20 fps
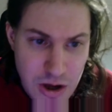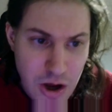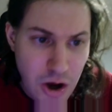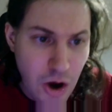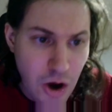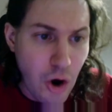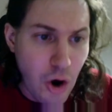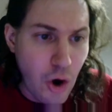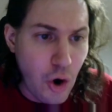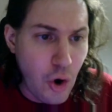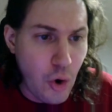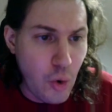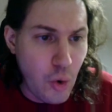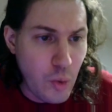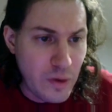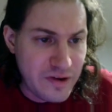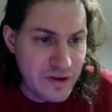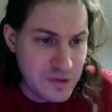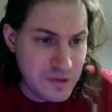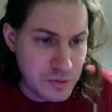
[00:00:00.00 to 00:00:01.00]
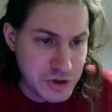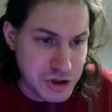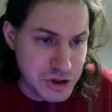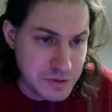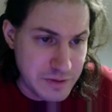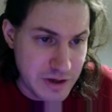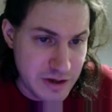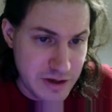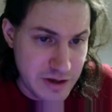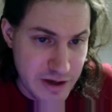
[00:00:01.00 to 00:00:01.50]
Oh, I see what you
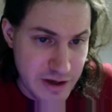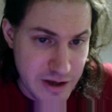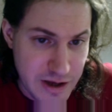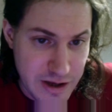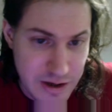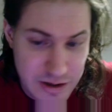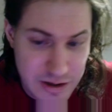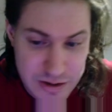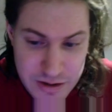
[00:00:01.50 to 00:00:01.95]
mean. Yeah.